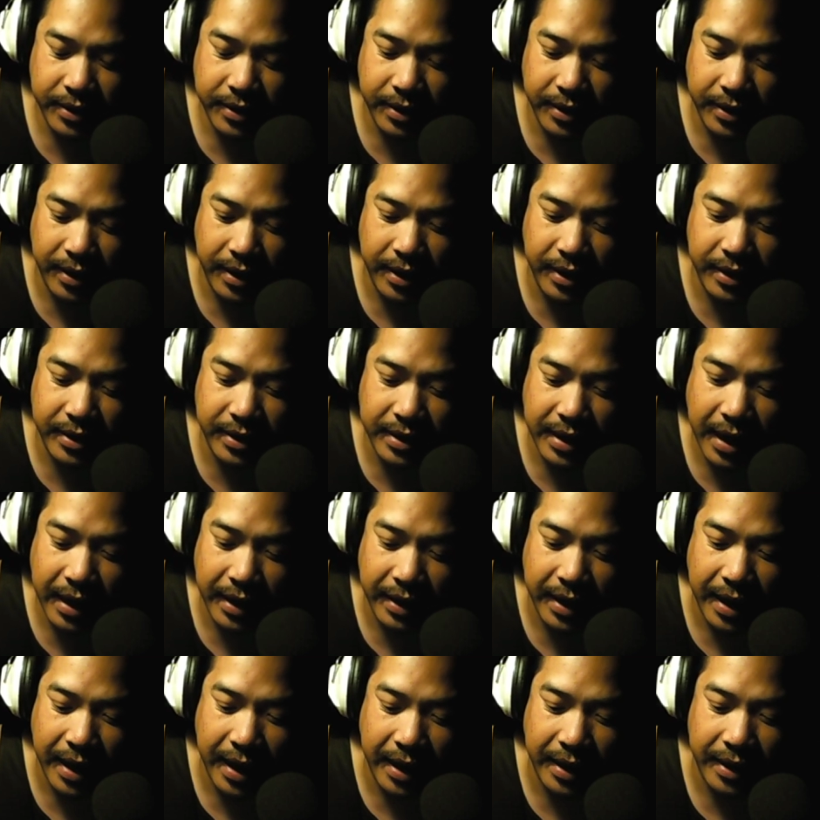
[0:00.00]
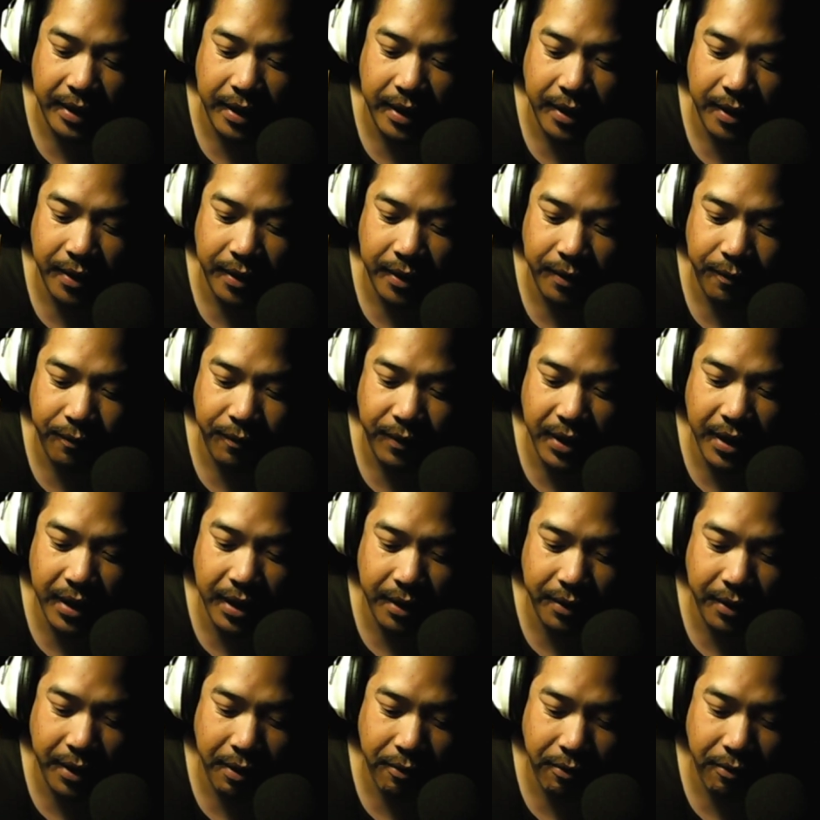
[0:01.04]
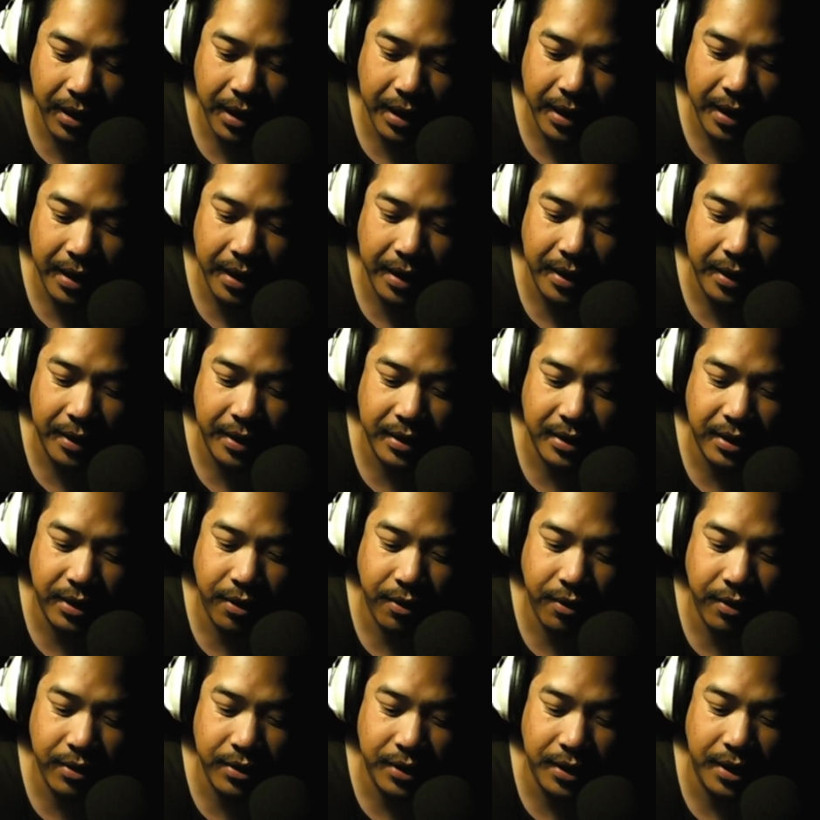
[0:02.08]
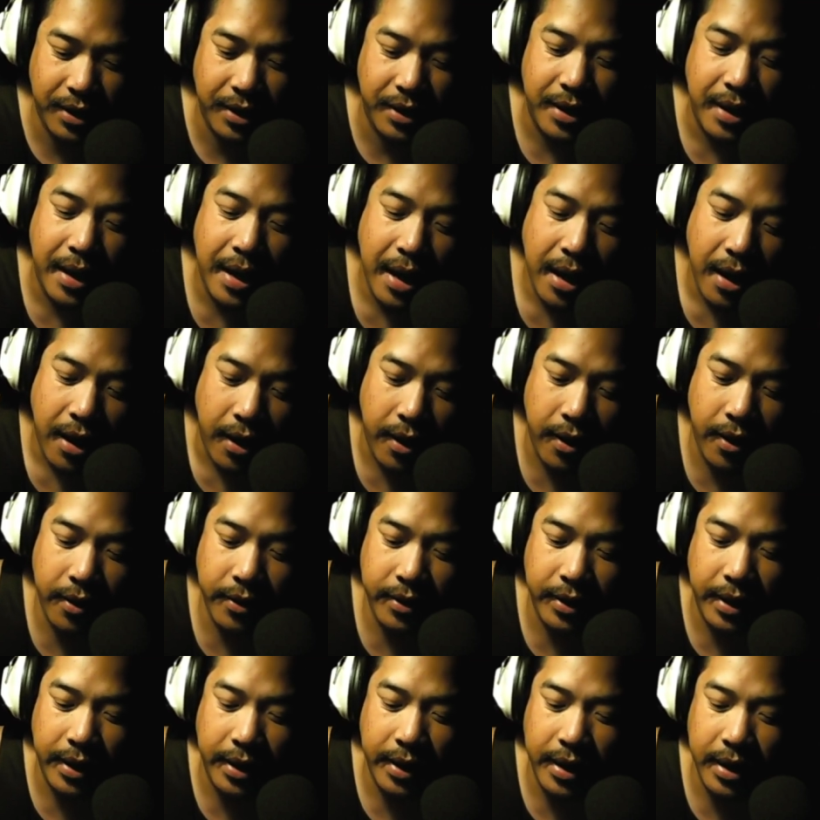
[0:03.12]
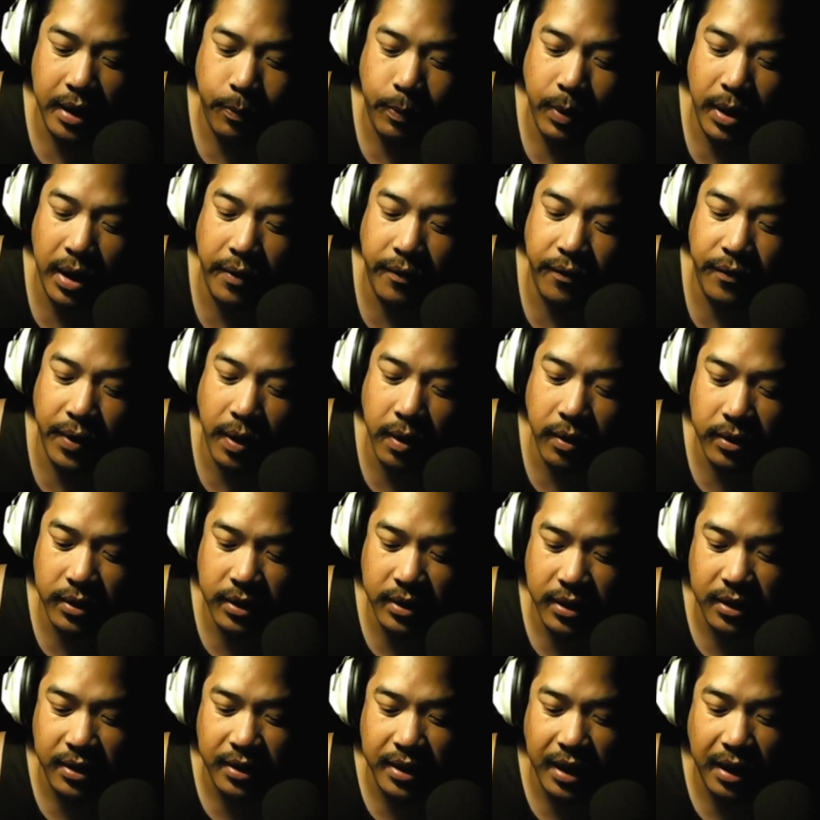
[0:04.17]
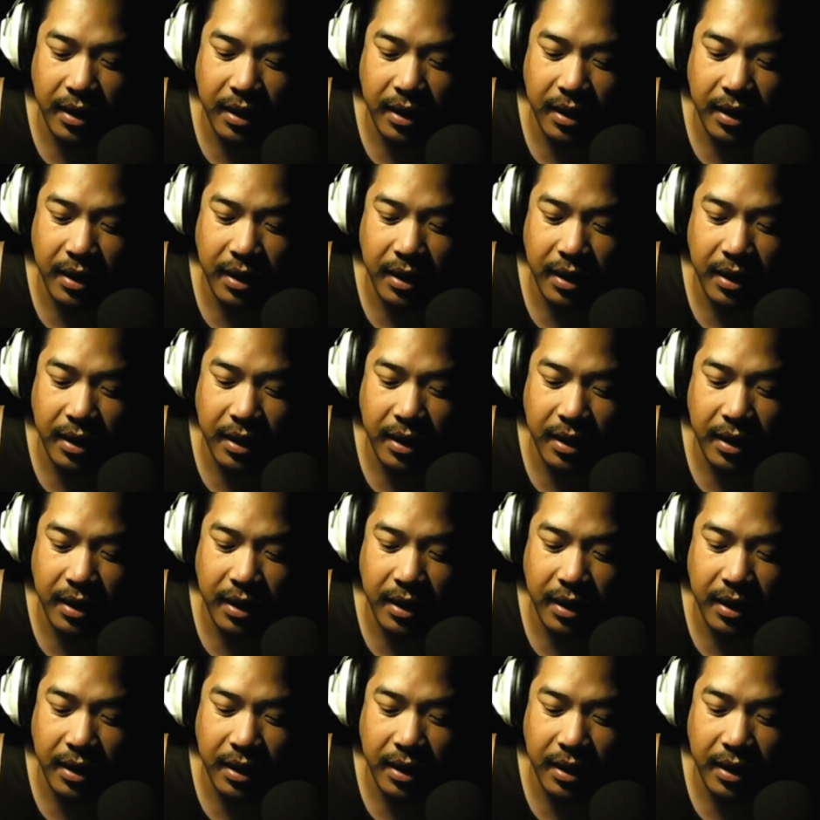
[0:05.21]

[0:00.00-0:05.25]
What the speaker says: he said that they're really discouraging all the independent voters because